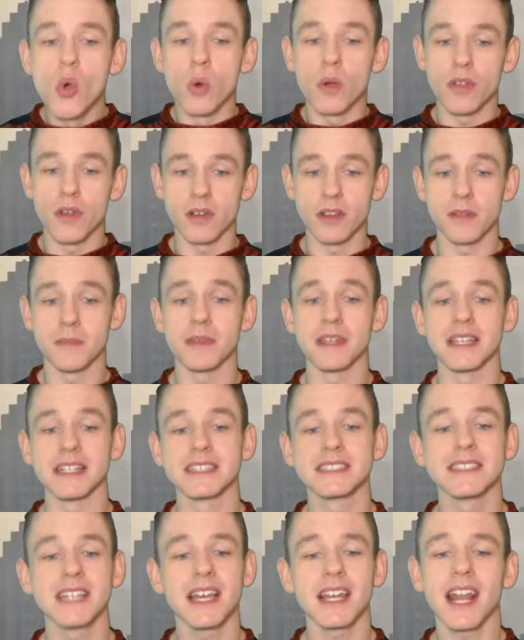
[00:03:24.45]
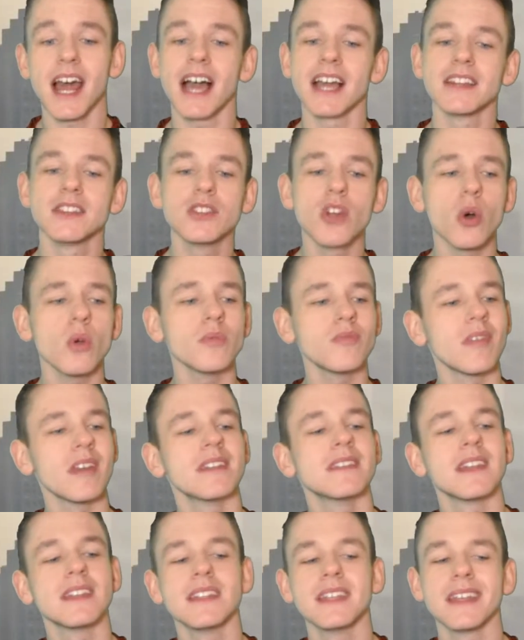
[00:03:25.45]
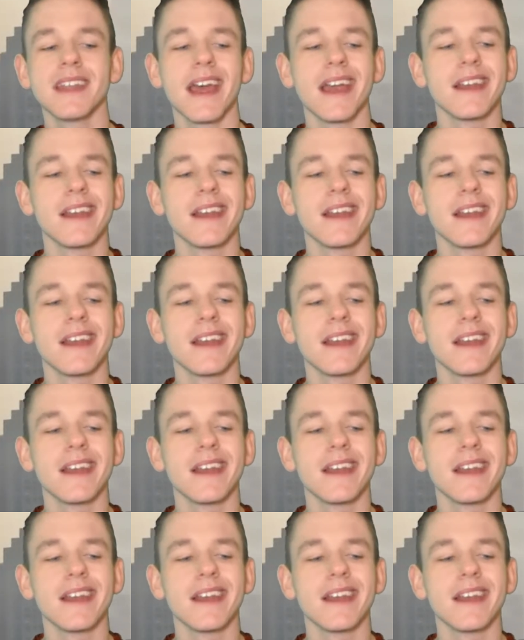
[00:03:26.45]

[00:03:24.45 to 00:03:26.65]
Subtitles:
with all that being said, I don't think they did